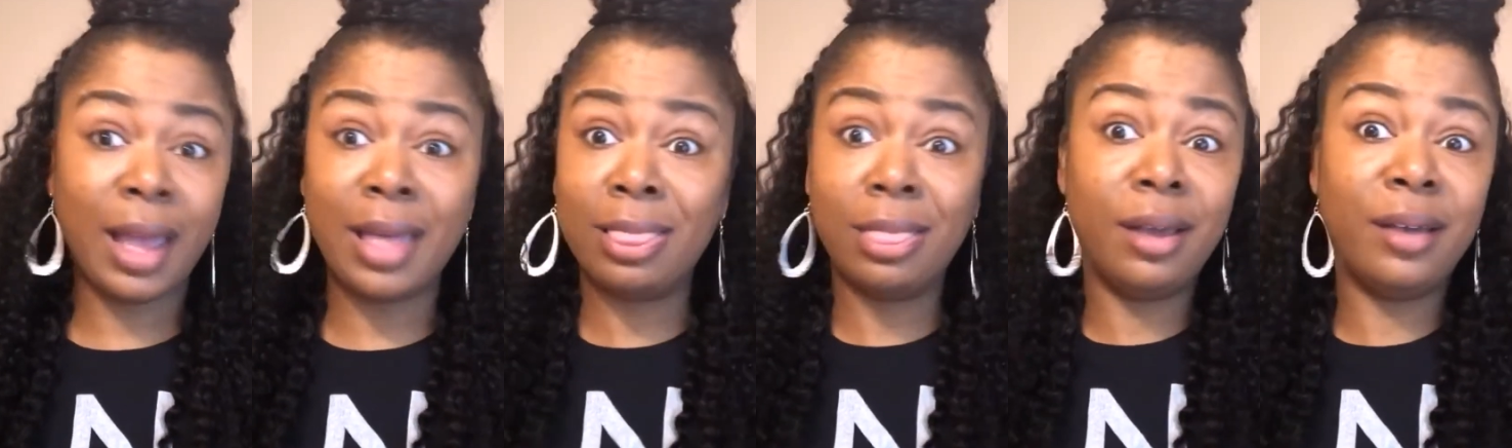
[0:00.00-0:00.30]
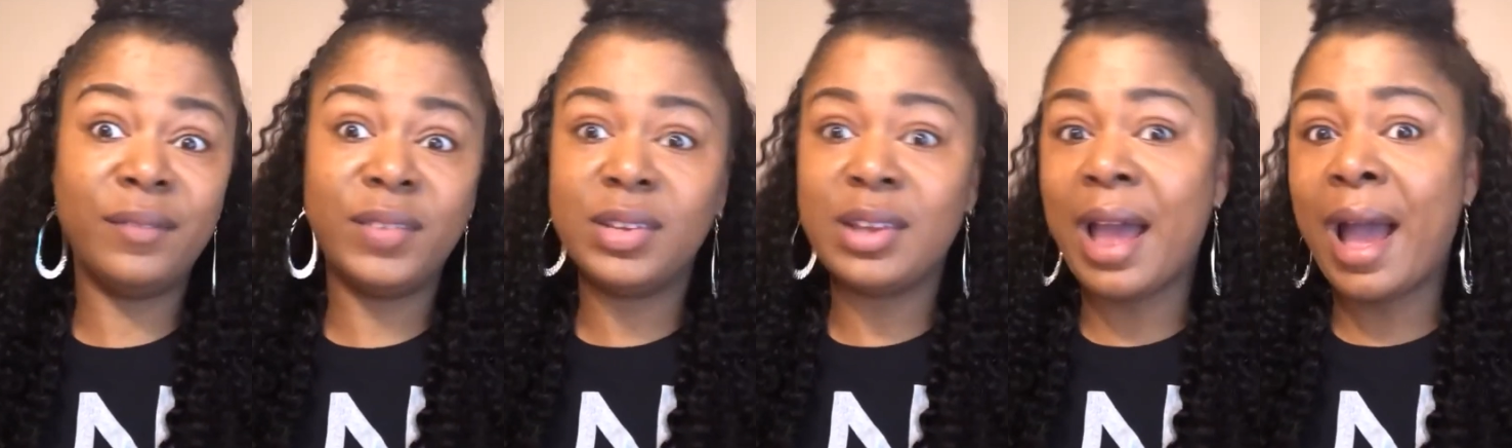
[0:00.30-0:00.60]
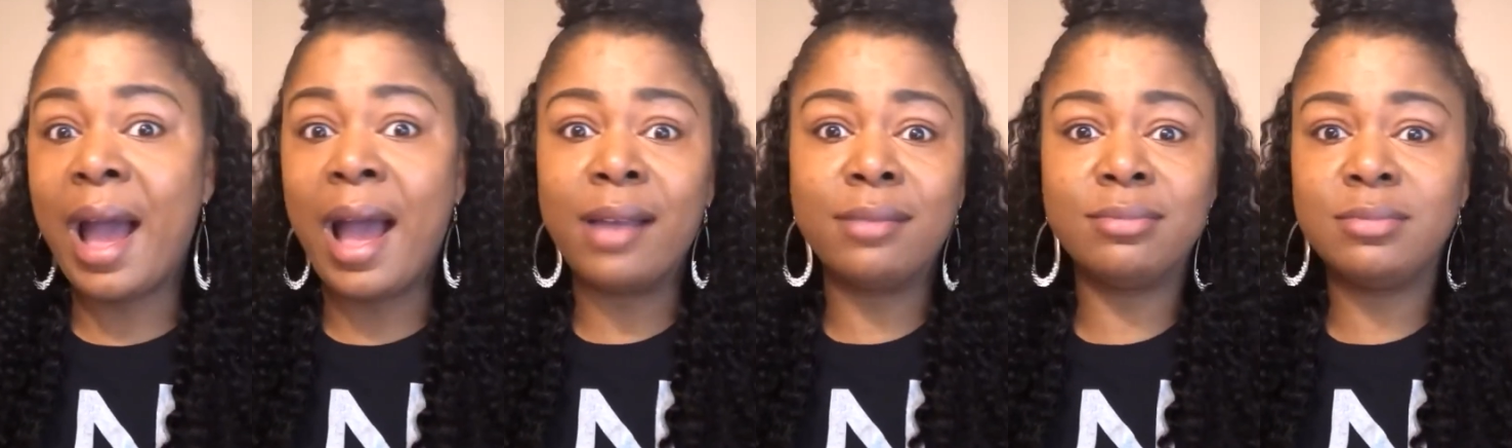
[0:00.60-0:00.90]
love it.
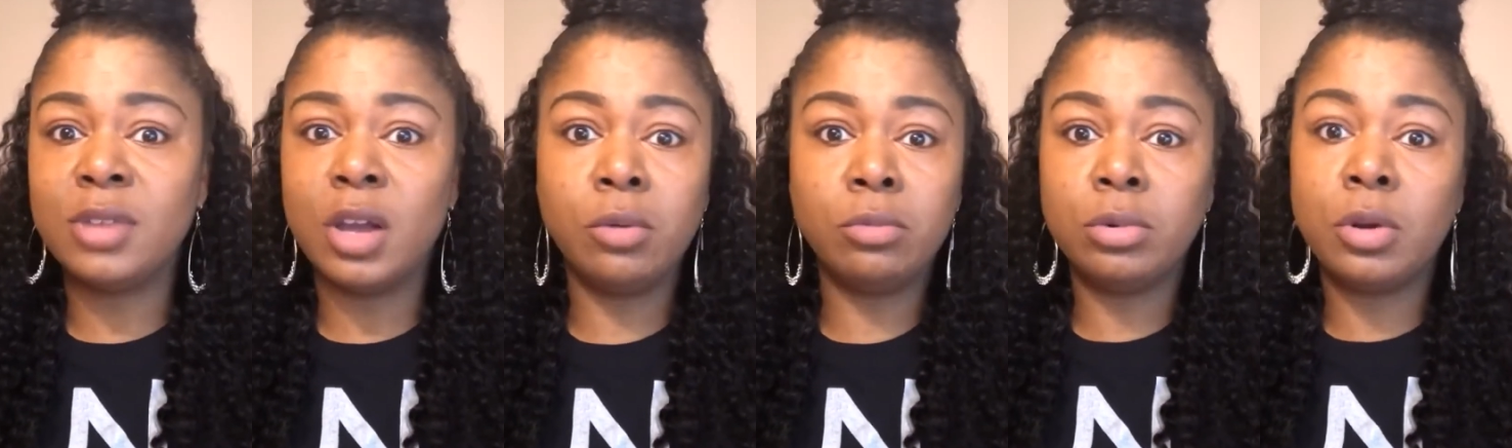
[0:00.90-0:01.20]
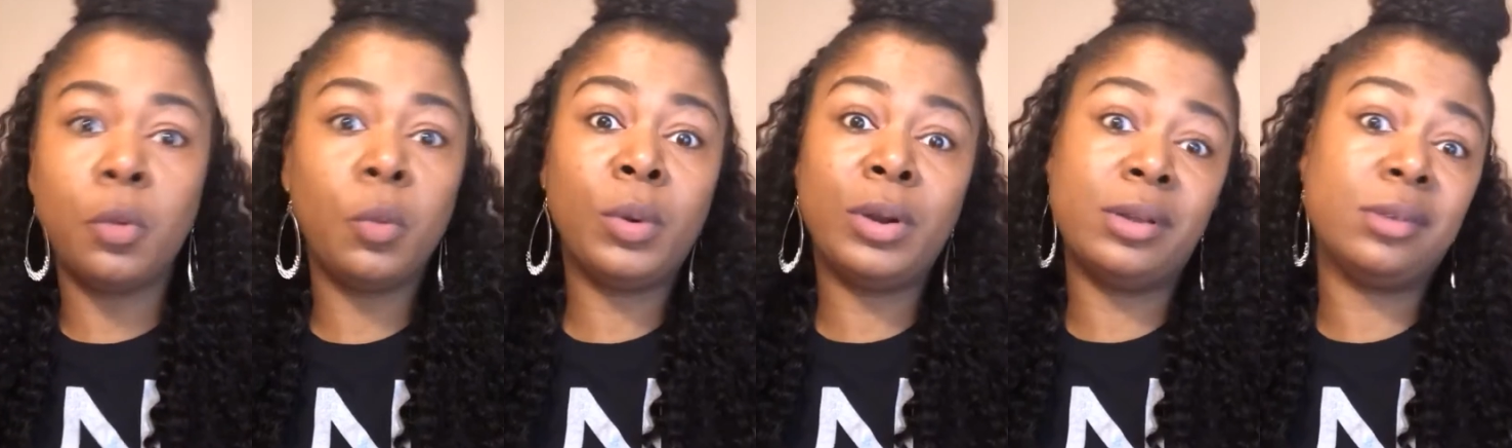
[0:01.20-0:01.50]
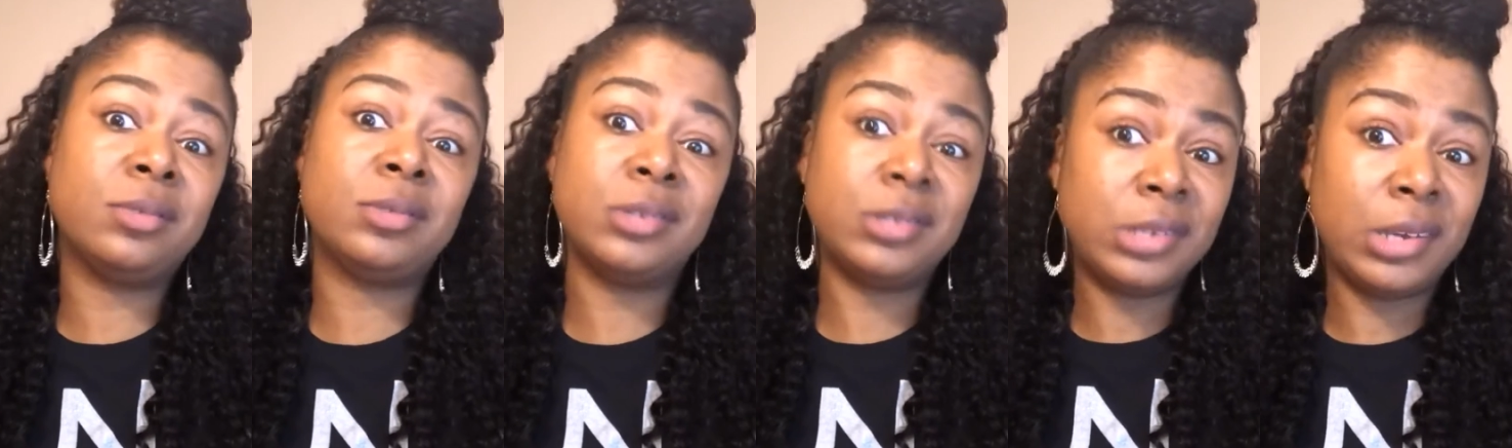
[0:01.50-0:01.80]
I don't know what
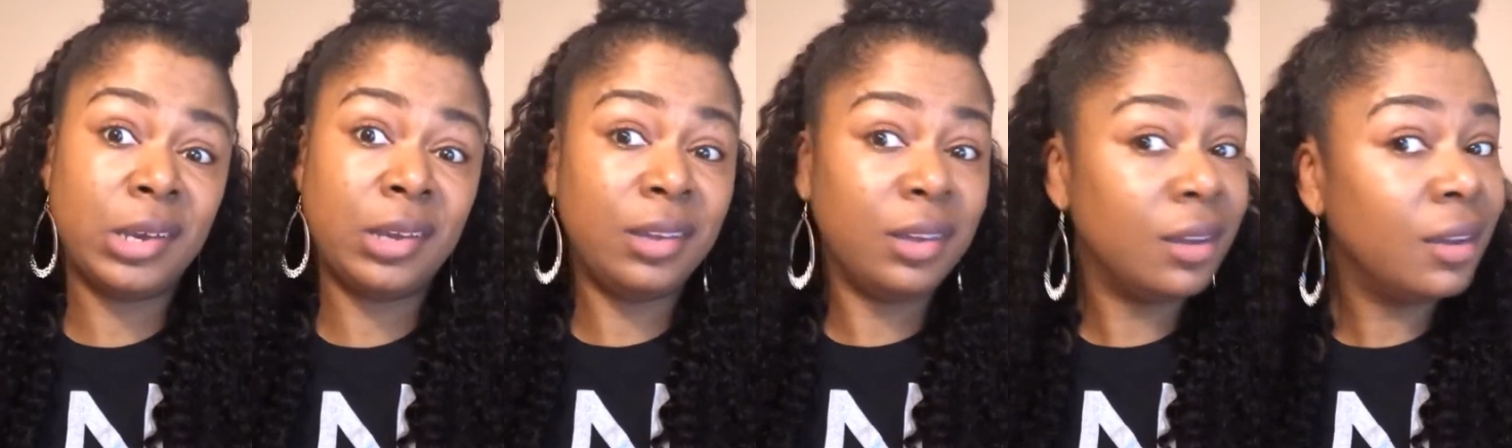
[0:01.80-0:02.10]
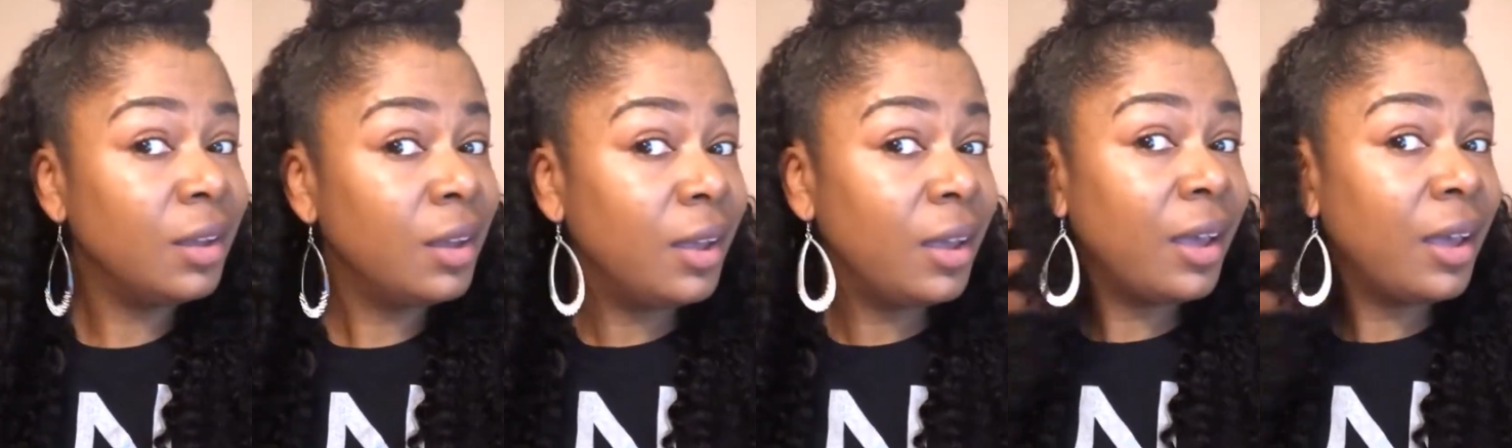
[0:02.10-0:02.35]
else to tell you.